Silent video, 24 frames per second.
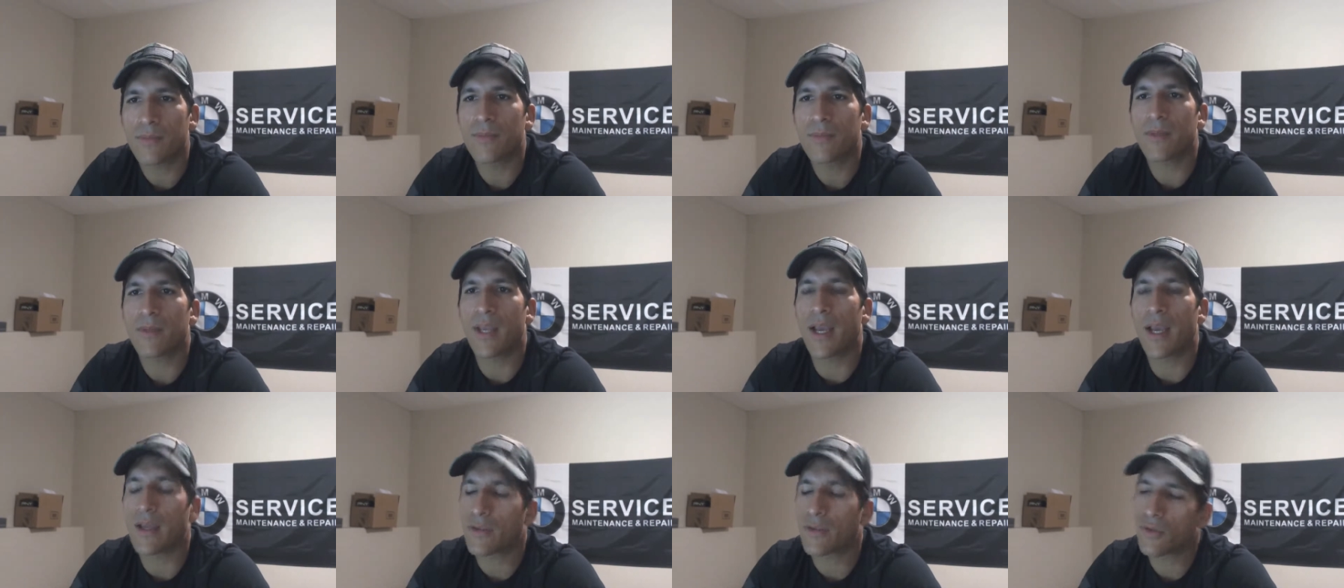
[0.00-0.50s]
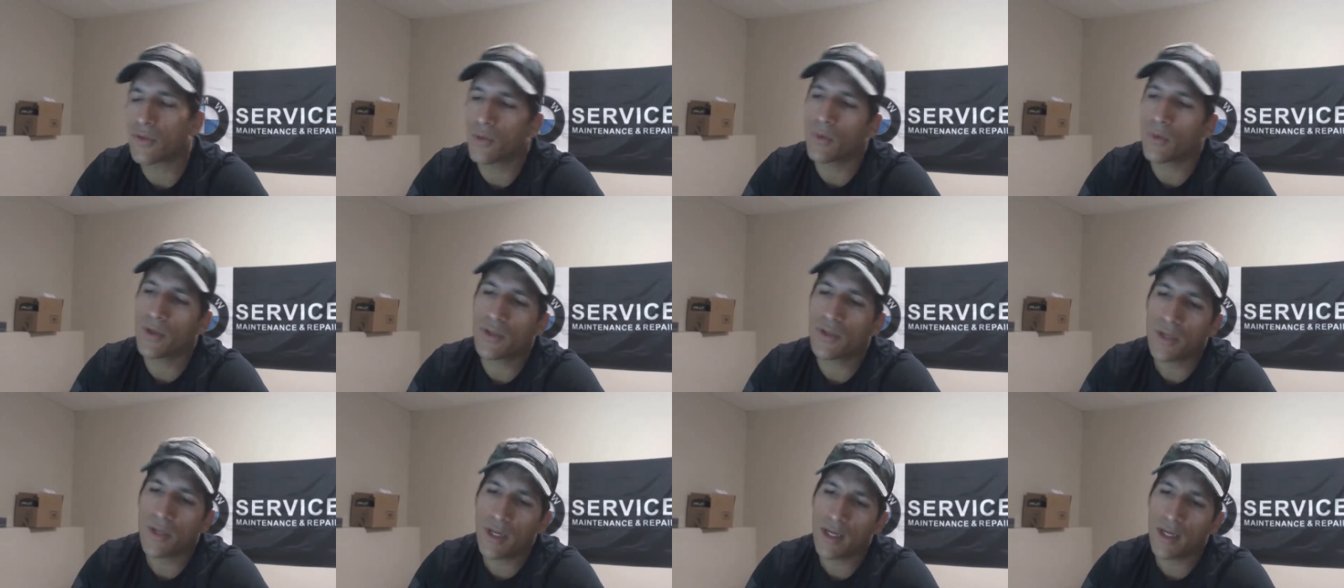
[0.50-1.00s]
Yeah. So
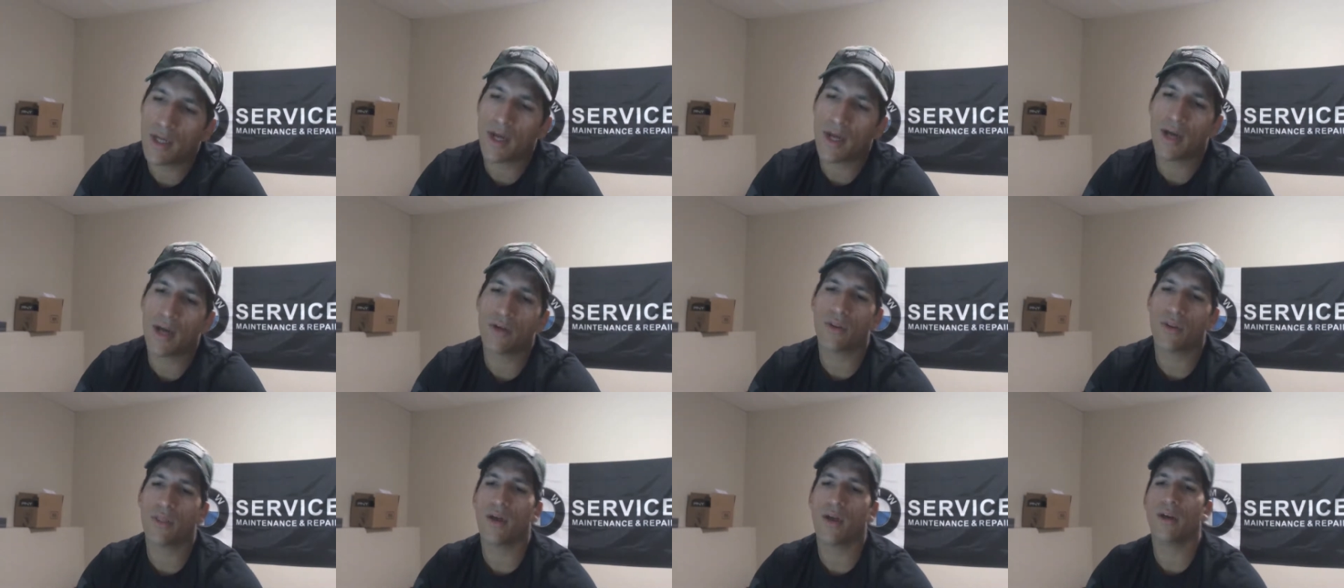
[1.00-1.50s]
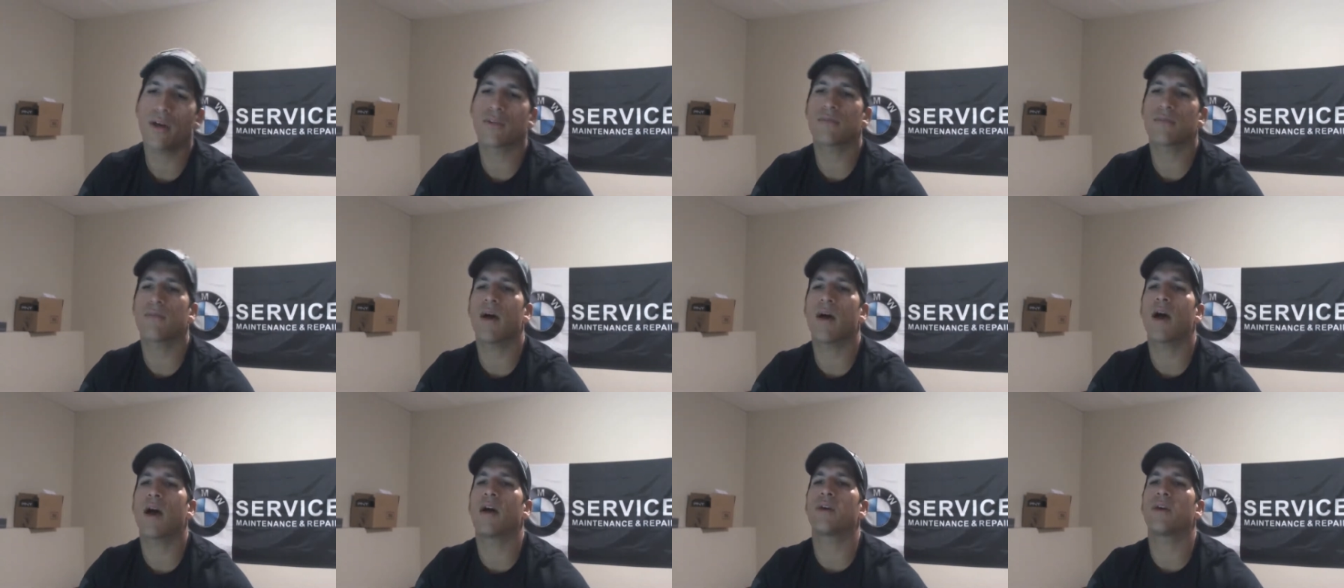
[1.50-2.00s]
once you hit 100,000
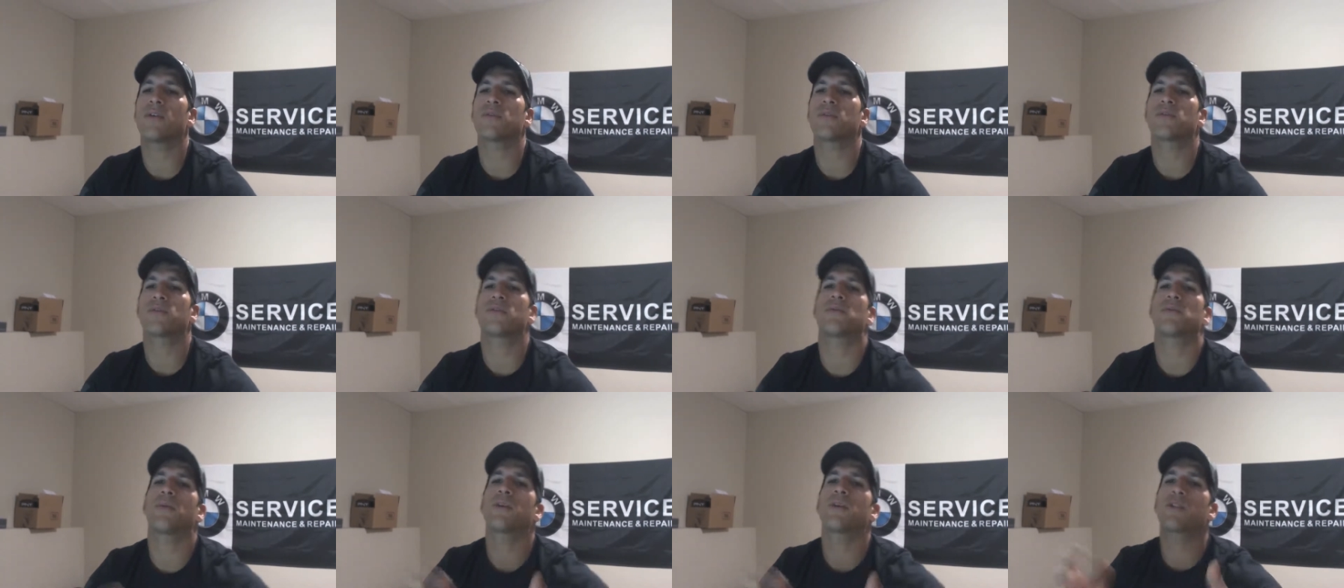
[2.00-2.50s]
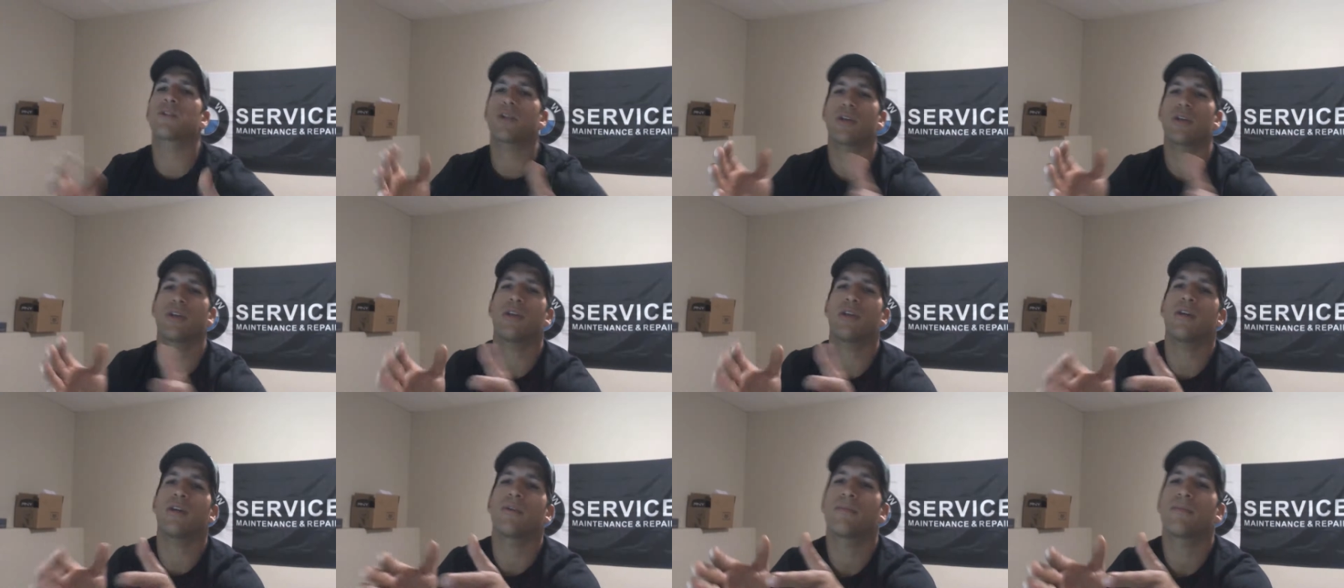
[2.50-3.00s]
miles,
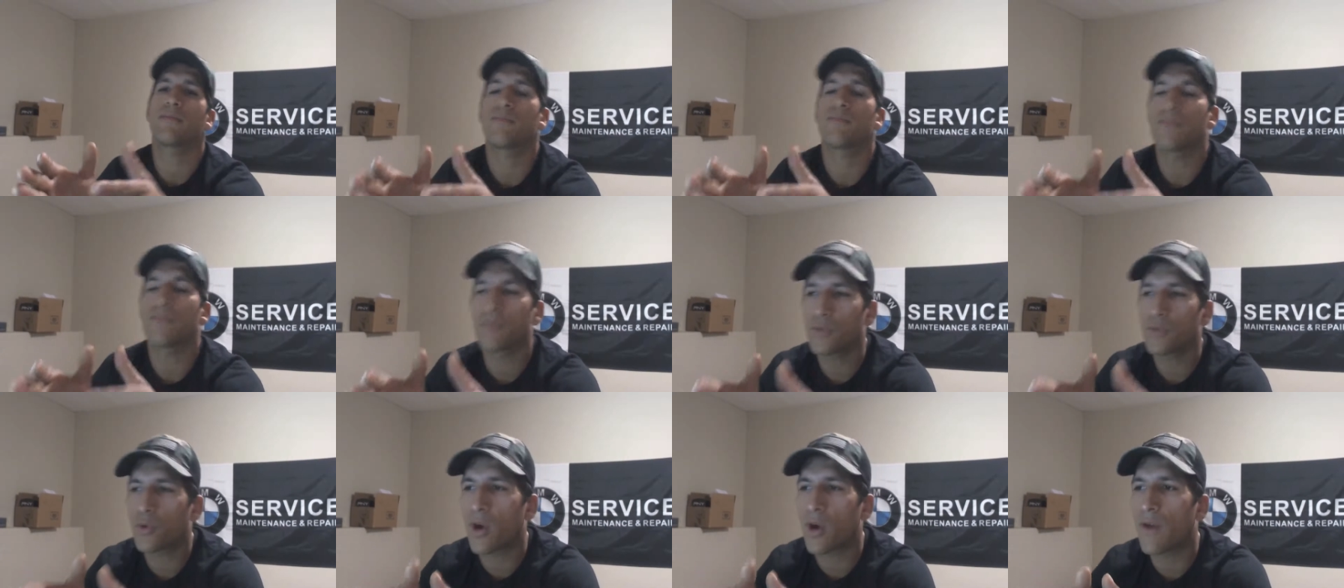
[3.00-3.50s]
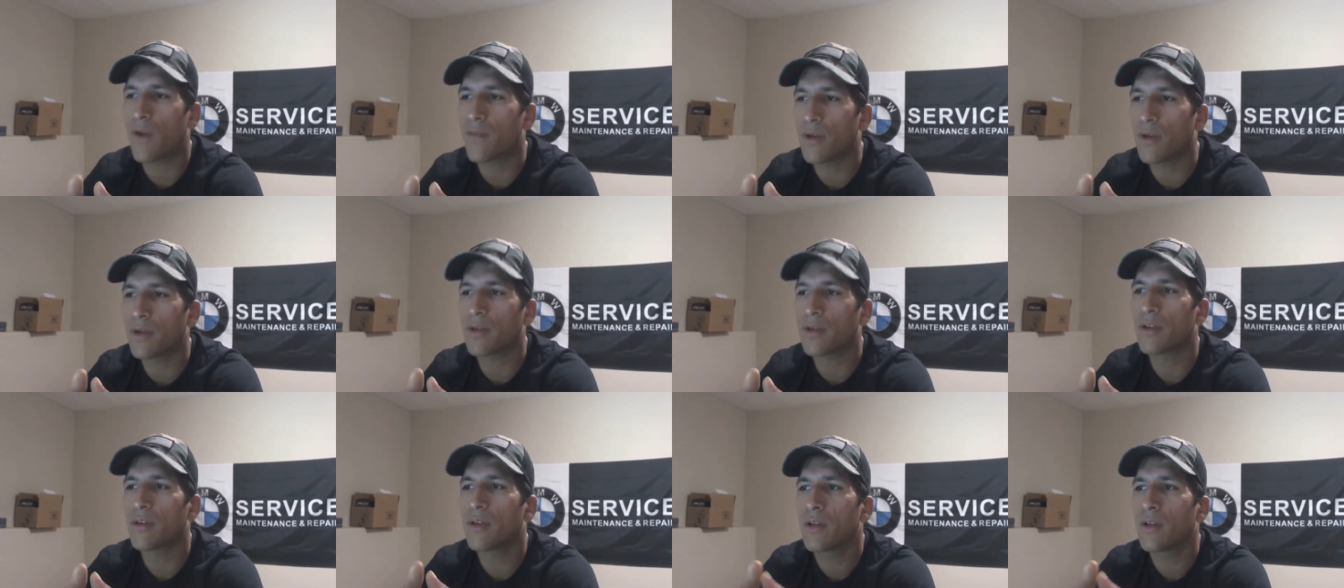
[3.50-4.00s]
especially
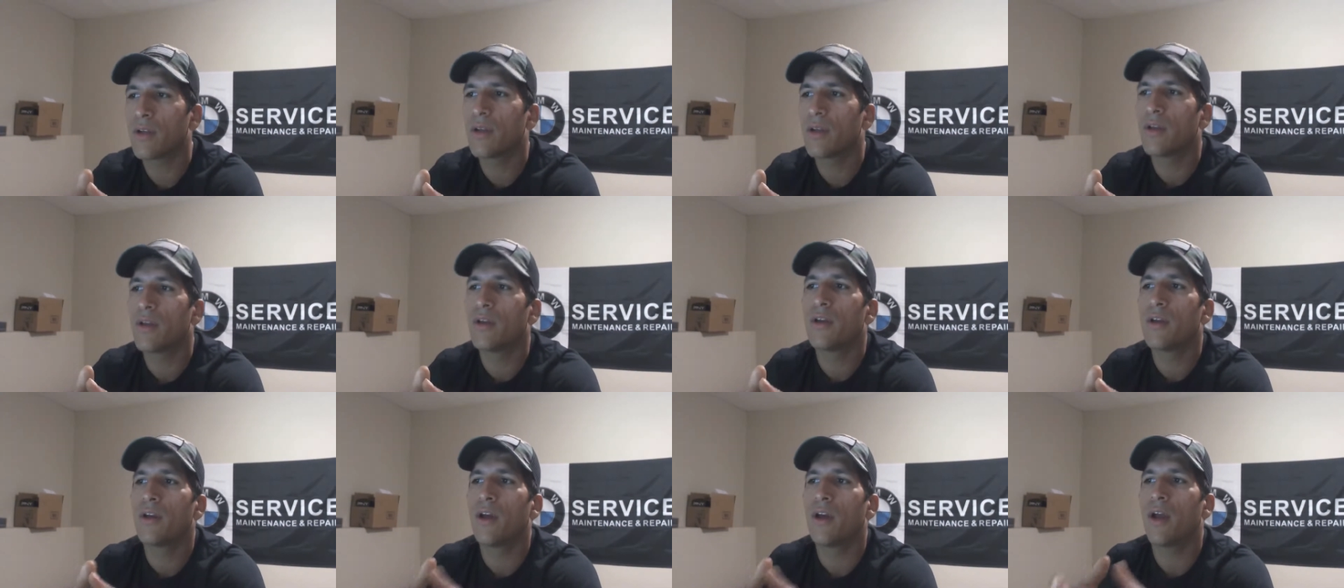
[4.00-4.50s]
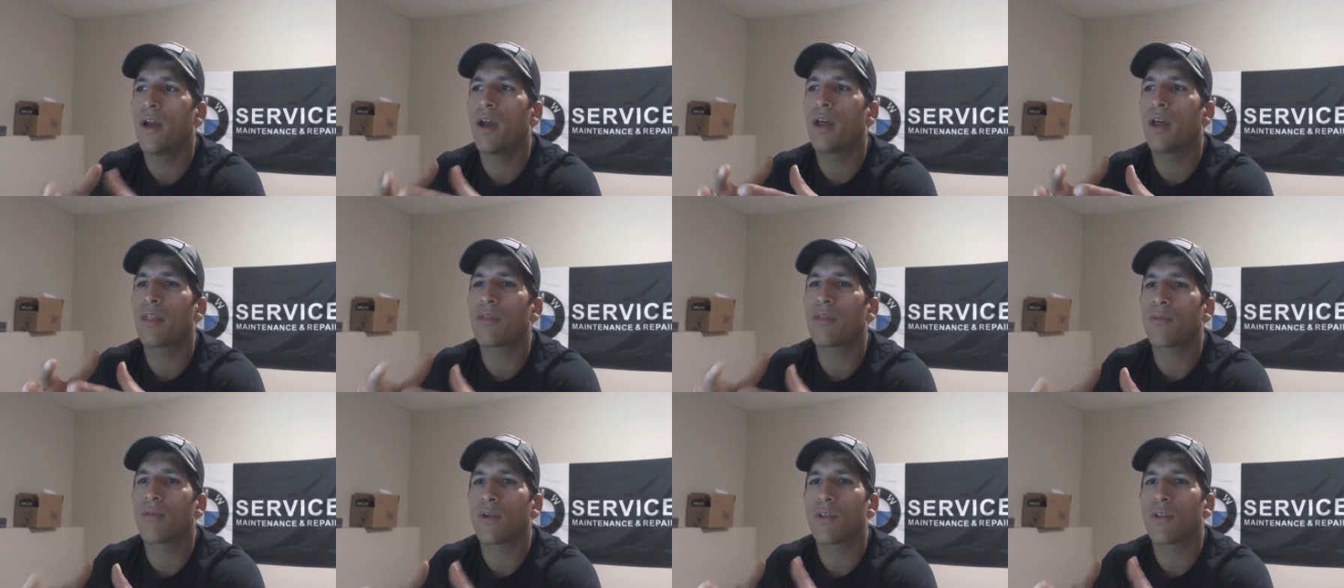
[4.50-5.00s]
driving at
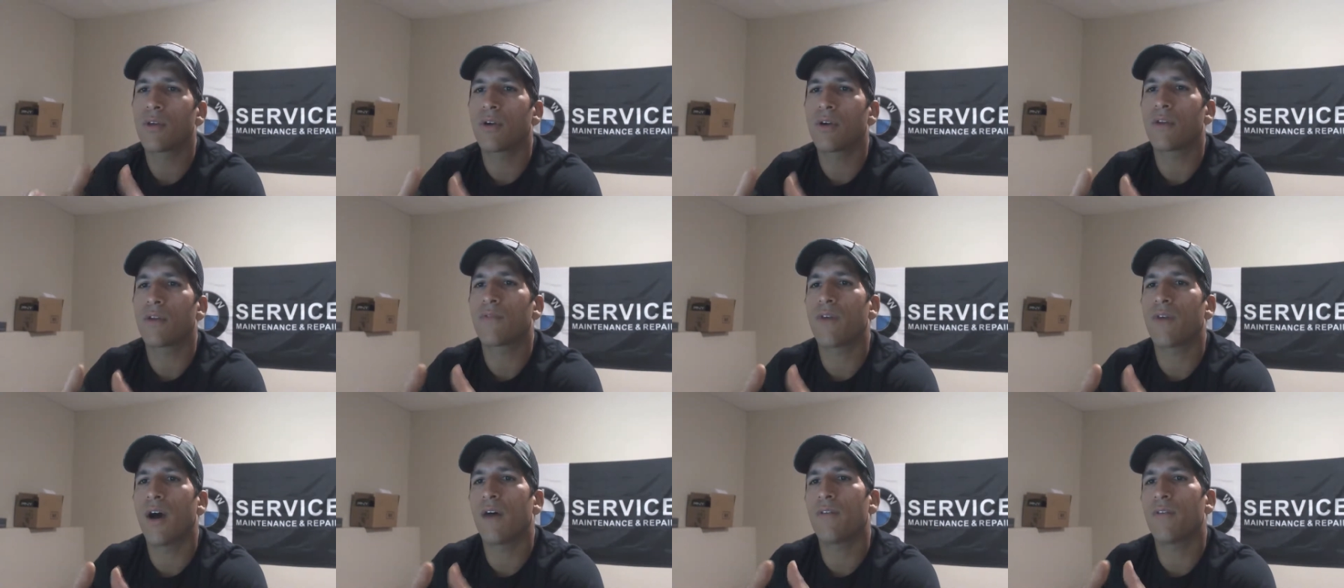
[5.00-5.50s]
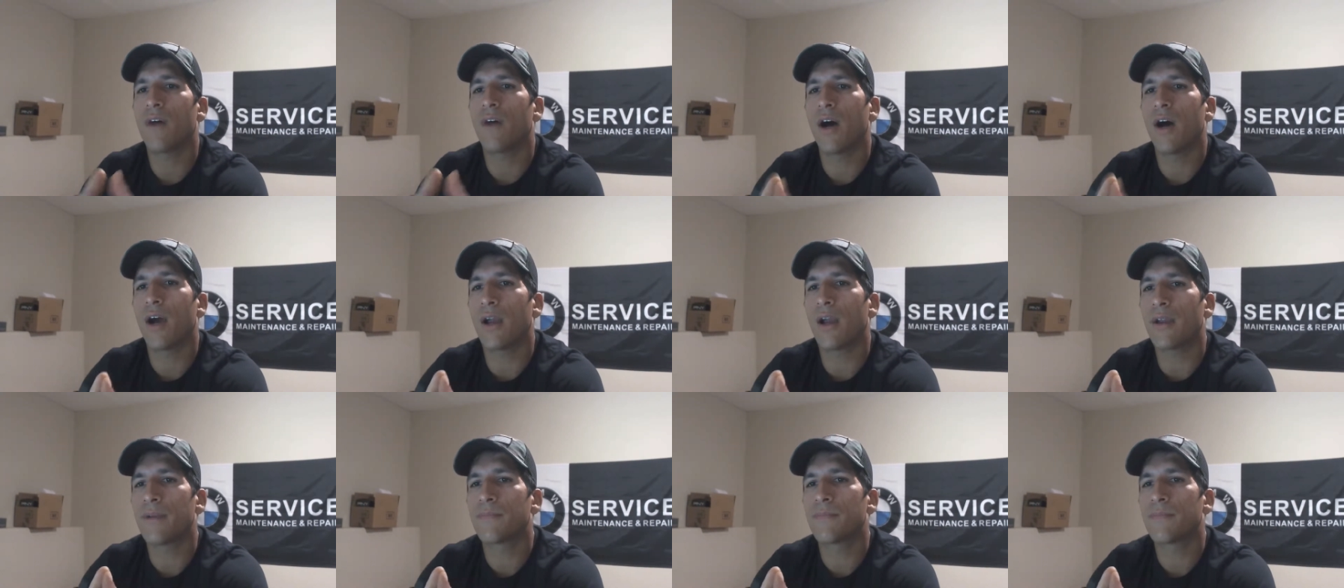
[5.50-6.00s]

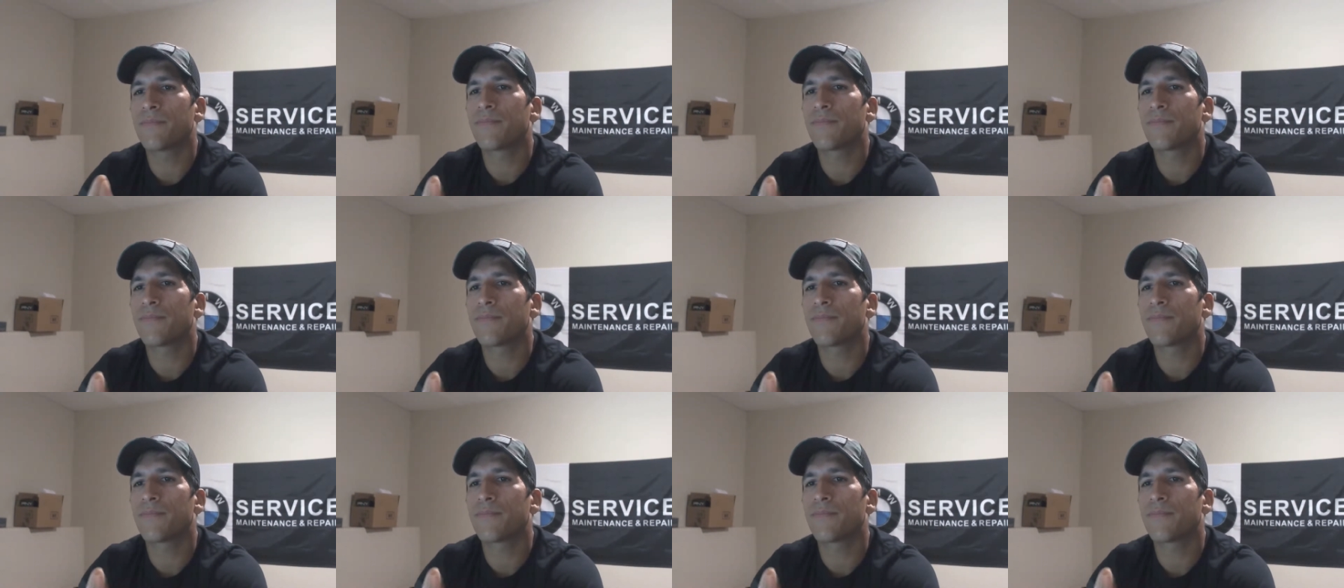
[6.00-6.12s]
335i